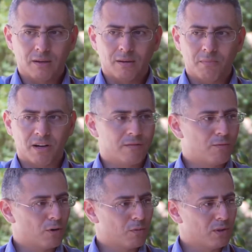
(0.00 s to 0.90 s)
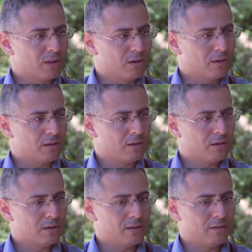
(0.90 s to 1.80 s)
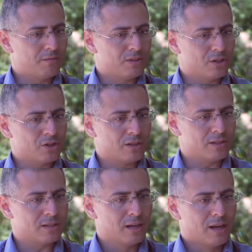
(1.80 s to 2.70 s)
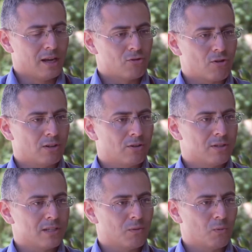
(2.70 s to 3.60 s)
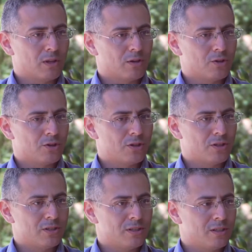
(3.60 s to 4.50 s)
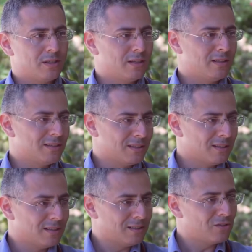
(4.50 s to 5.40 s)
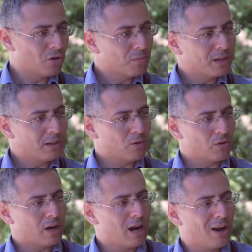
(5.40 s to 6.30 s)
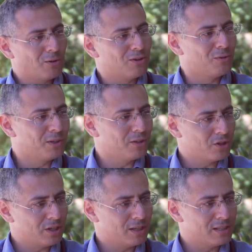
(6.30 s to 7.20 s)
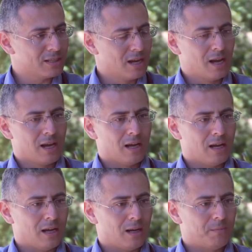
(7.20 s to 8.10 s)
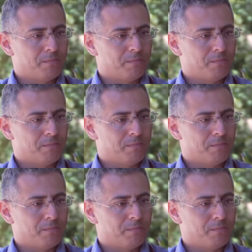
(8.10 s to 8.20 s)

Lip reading: back and forth with their physicians, trying to understand whether she's indeed terminal or how terminal she is. I